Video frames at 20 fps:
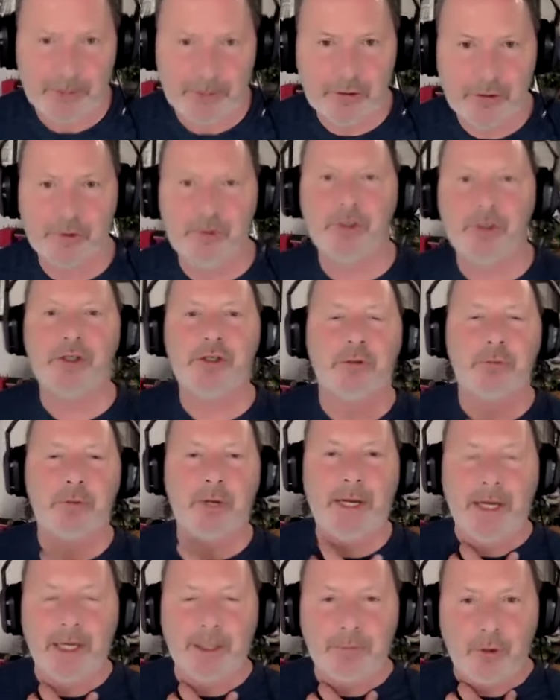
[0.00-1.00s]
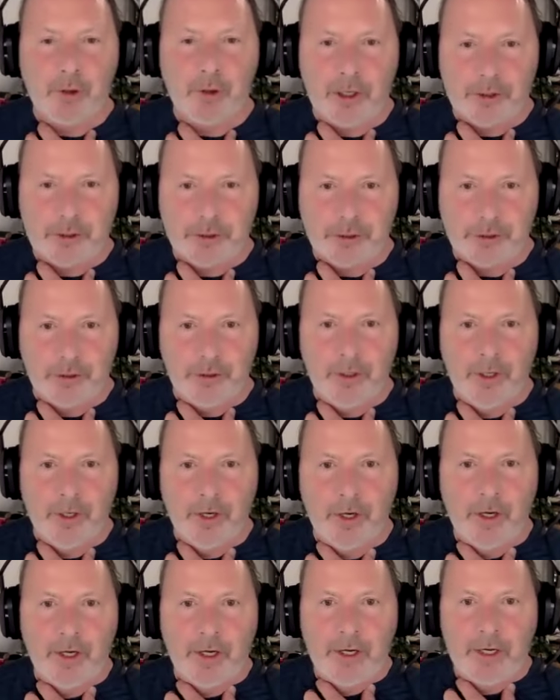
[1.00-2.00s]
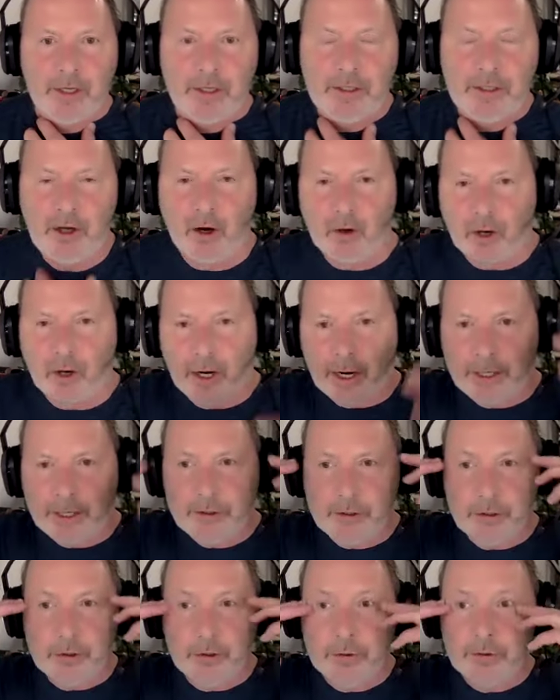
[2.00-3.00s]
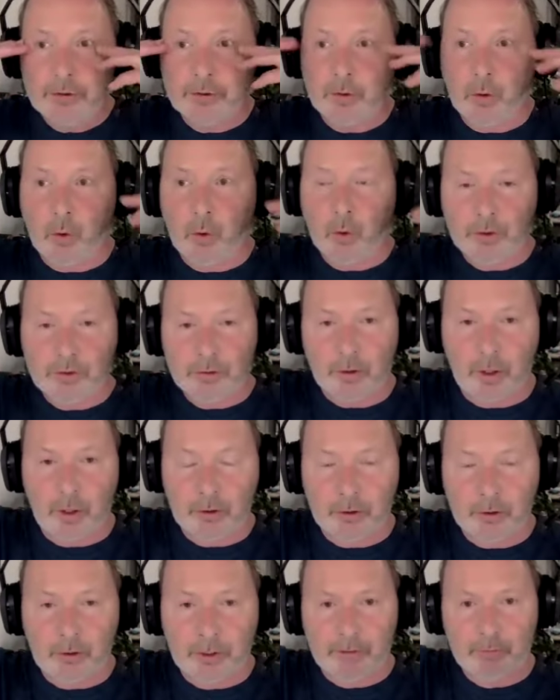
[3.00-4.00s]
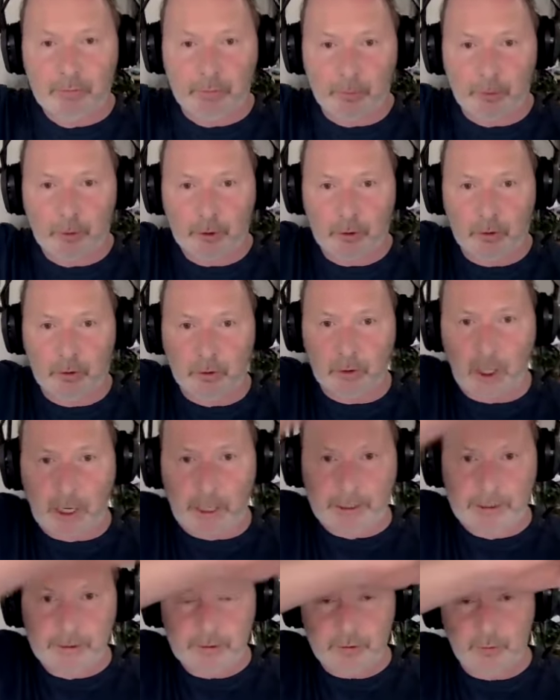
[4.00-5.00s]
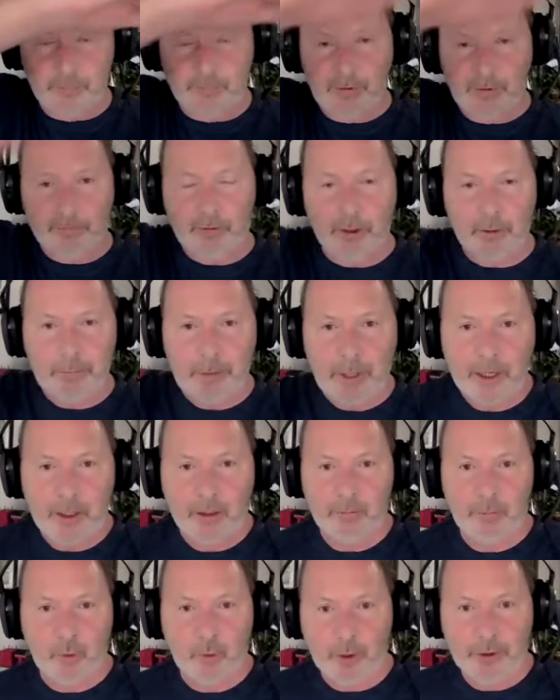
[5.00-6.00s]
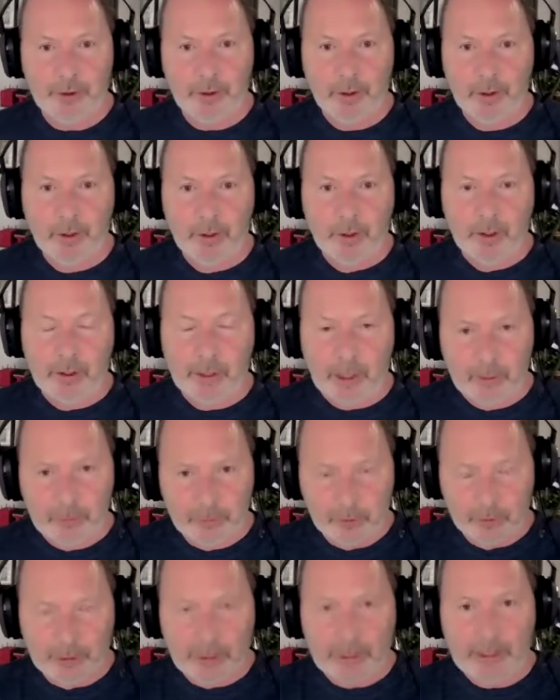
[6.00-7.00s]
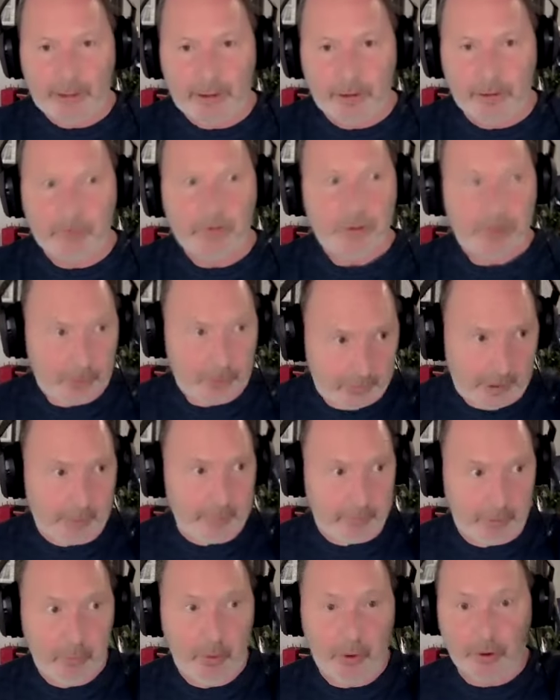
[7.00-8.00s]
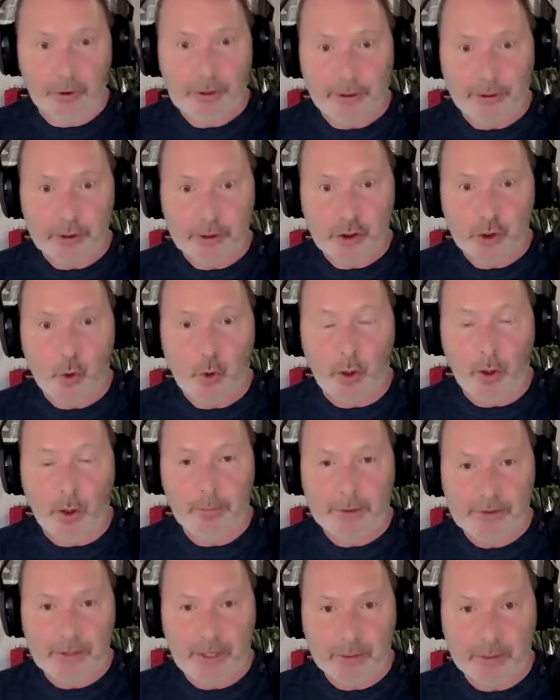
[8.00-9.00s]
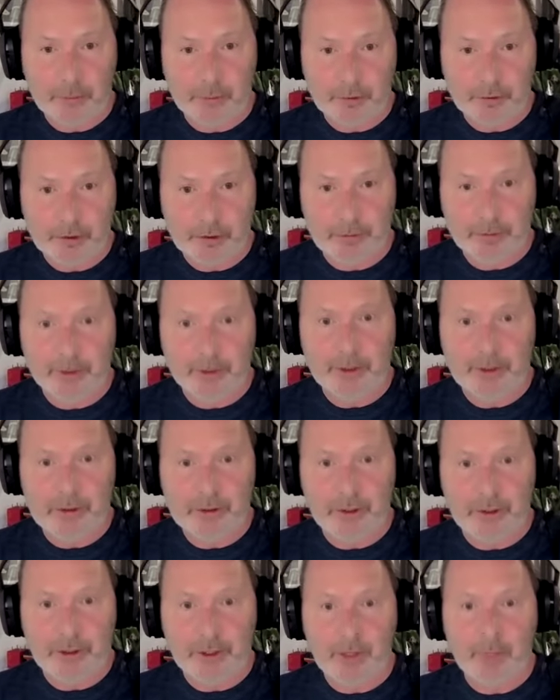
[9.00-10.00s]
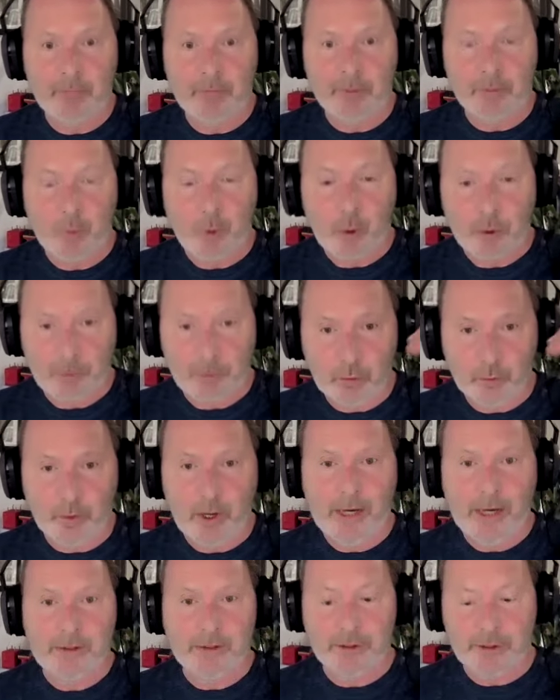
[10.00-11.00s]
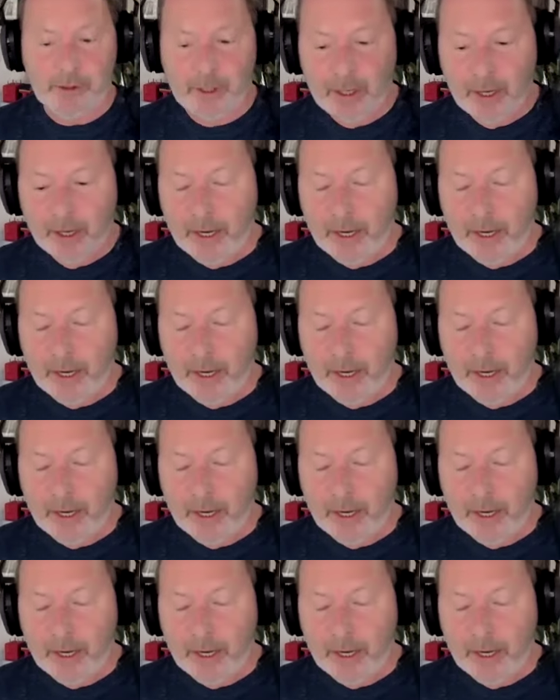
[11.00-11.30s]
As soon as your head posture, our eyes use horizontal and vertical lines. So if you're ever on a paddleboard out in the lake, you want to look at the shore because that's where your stability is going to come from, or the horizon.